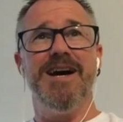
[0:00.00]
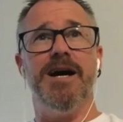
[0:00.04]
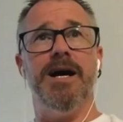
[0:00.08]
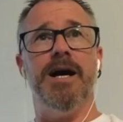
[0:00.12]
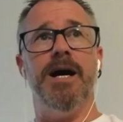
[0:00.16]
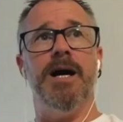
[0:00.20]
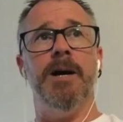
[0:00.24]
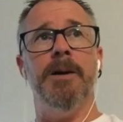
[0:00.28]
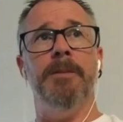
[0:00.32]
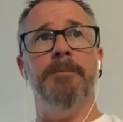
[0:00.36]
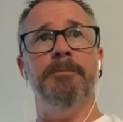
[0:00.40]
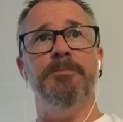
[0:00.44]

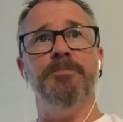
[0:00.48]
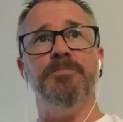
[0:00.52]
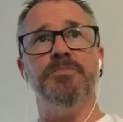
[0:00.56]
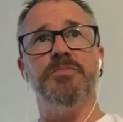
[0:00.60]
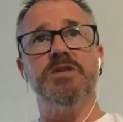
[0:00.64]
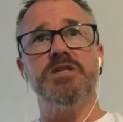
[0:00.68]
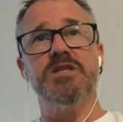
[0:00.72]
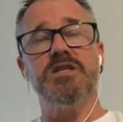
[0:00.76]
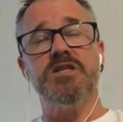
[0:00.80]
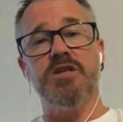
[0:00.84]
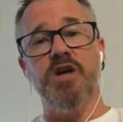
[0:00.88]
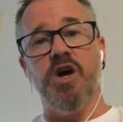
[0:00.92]
Um,
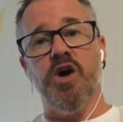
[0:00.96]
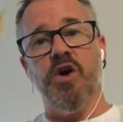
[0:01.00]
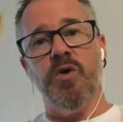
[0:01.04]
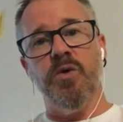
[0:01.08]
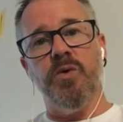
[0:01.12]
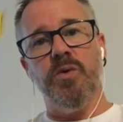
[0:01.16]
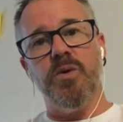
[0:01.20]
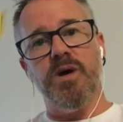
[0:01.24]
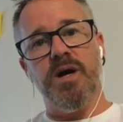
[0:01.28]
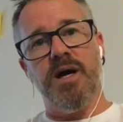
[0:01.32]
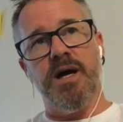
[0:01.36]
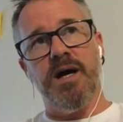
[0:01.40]

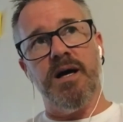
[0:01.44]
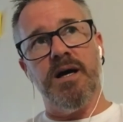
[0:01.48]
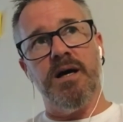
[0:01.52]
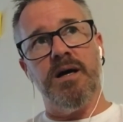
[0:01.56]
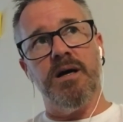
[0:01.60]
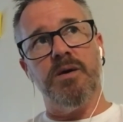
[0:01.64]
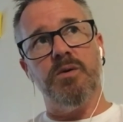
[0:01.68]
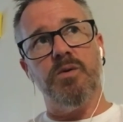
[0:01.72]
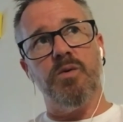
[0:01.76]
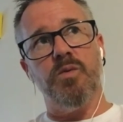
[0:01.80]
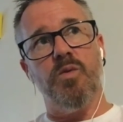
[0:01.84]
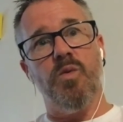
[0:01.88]
so
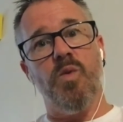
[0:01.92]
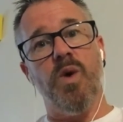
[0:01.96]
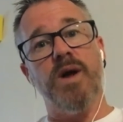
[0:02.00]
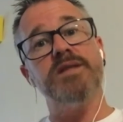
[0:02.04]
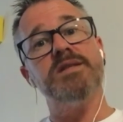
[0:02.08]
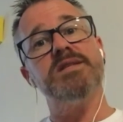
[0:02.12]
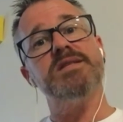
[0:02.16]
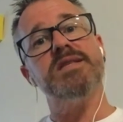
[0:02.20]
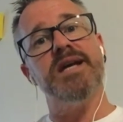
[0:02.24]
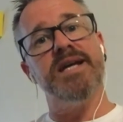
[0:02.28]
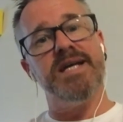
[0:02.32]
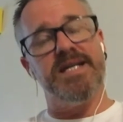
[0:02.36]
uh,
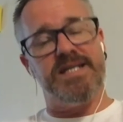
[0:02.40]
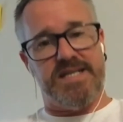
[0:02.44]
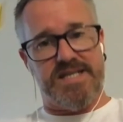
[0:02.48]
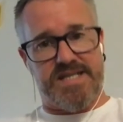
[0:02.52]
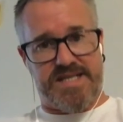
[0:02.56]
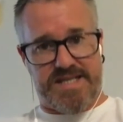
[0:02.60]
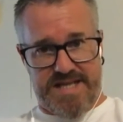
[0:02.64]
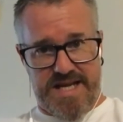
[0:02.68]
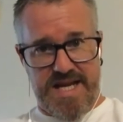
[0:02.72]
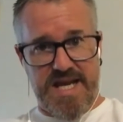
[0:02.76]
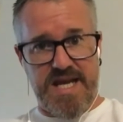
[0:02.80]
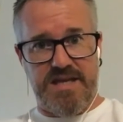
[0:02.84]
once they
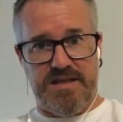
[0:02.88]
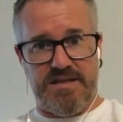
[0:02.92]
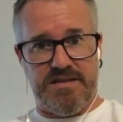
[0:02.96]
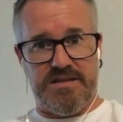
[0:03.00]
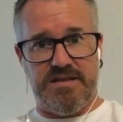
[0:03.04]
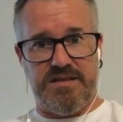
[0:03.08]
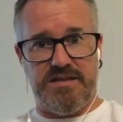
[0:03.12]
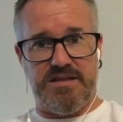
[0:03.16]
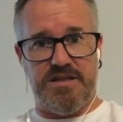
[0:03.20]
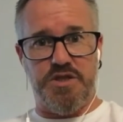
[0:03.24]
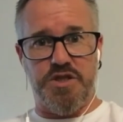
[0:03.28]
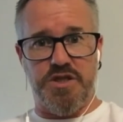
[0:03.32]

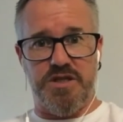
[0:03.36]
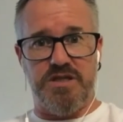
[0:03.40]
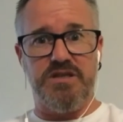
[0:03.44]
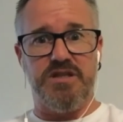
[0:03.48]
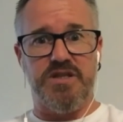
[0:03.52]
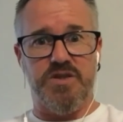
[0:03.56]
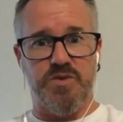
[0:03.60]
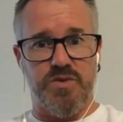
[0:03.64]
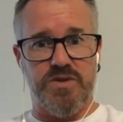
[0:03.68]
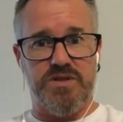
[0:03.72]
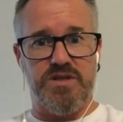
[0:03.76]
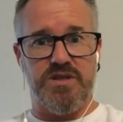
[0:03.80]
understand that
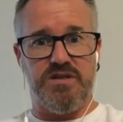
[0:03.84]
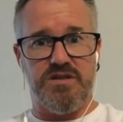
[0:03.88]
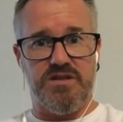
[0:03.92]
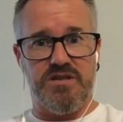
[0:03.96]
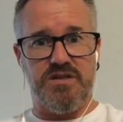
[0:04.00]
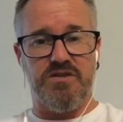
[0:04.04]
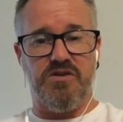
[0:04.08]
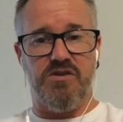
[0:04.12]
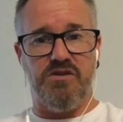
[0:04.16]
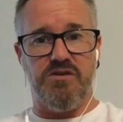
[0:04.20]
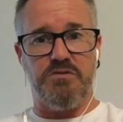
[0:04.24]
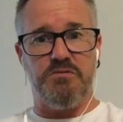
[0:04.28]
Jesus was a
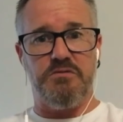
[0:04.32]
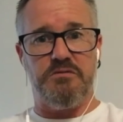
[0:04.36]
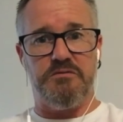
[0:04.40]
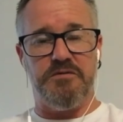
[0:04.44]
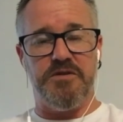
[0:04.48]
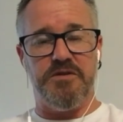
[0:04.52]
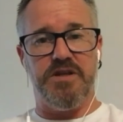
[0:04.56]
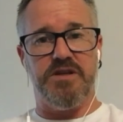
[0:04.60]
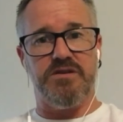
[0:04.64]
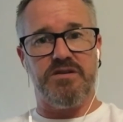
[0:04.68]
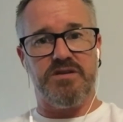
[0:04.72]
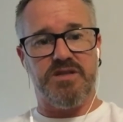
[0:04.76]
historical
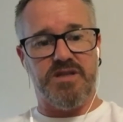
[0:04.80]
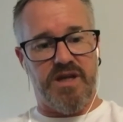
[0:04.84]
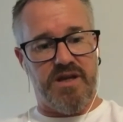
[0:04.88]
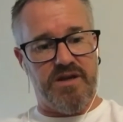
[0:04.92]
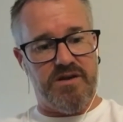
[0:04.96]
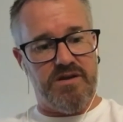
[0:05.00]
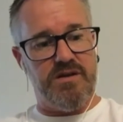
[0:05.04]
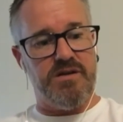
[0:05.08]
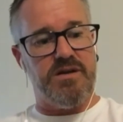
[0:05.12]
figure and say, all